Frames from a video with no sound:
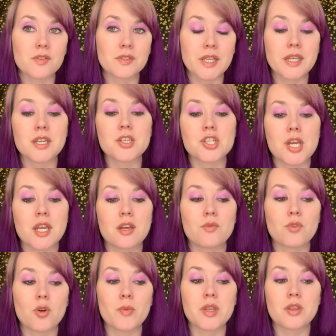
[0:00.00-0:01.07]
Lady Janet
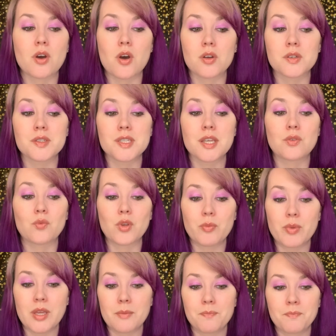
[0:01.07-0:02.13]
roaming the halls and
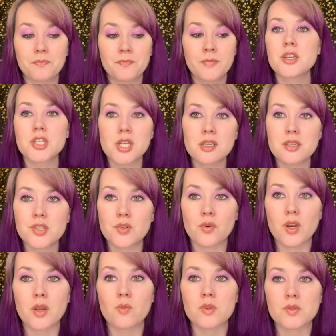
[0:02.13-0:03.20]
weeping. Lady Janet's
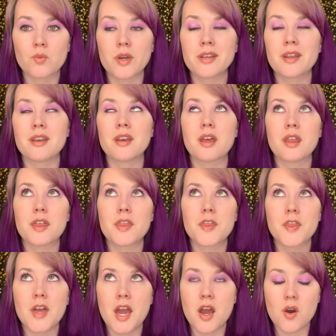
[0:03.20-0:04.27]
story was one in
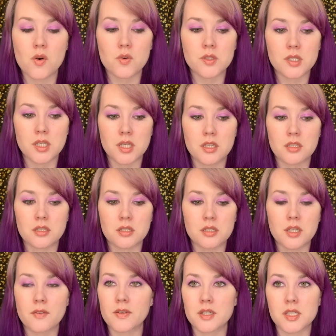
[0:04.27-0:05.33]
thousands
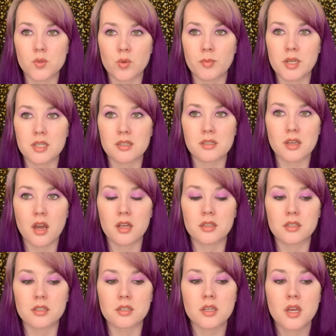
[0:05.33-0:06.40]
of innocent women in
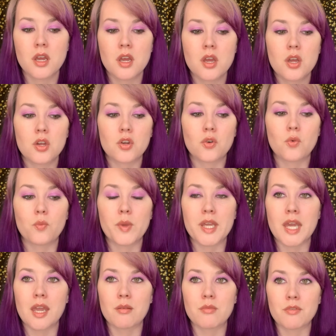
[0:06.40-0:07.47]
Scotland who
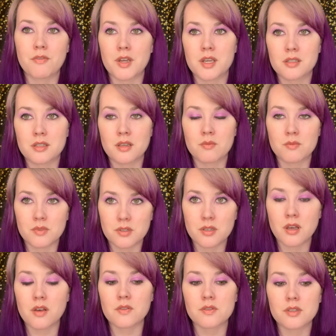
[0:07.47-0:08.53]
became victims
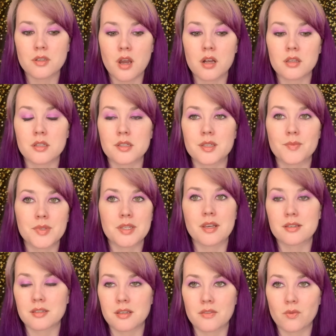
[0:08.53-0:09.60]
of Scotland's
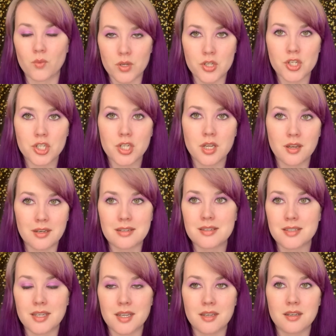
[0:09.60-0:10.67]
obsessive witch
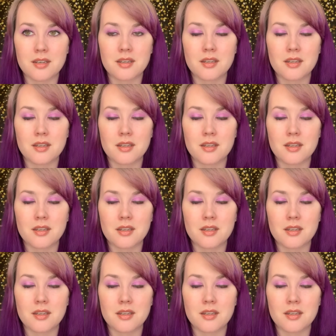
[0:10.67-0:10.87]
hunting.